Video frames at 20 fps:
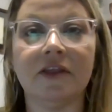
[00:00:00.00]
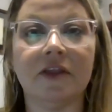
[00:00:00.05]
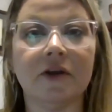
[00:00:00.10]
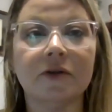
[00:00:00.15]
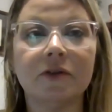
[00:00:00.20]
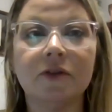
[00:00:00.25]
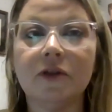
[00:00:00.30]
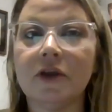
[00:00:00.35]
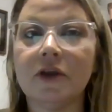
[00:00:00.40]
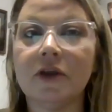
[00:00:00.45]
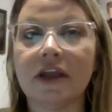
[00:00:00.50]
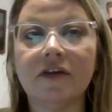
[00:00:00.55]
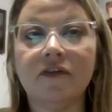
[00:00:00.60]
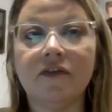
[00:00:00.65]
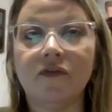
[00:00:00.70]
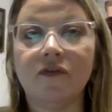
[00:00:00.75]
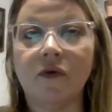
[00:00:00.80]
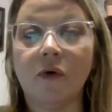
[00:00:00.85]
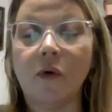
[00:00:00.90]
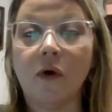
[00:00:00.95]
They're
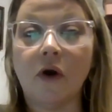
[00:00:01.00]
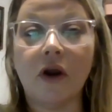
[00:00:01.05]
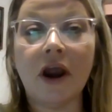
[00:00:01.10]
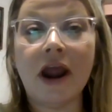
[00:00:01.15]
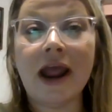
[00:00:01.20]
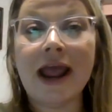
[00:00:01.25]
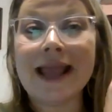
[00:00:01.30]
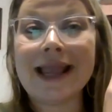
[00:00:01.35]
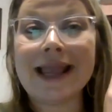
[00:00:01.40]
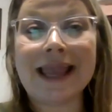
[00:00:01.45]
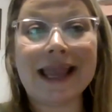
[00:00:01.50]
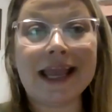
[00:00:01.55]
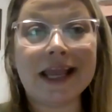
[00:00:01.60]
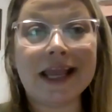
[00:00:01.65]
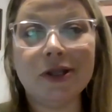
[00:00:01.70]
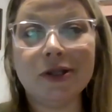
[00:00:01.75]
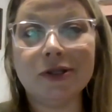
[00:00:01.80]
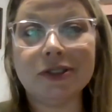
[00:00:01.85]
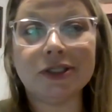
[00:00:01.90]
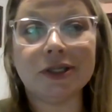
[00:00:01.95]
looking for
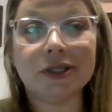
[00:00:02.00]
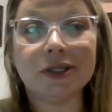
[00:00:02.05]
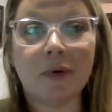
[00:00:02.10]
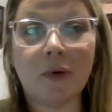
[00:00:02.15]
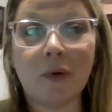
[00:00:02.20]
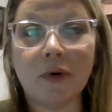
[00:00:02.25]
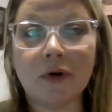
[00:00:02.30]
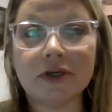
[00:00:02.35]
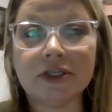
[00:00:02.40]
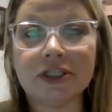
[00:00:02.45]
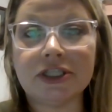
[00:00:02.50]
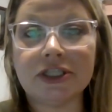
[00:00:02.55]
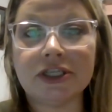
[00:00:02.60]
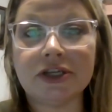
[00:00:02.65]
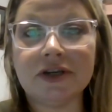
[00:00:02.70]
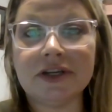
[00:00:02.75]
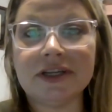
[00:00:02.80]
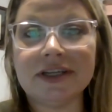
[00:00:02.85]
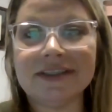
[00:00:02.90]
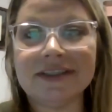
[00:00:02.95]
can you support
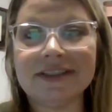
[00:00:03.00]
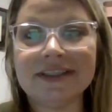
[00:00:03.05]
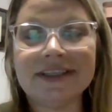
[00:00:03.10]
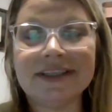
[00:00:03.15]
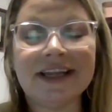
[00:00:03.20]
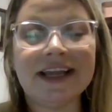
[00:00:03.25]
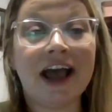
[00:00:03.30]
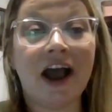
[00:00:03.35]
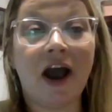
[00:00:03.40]
students?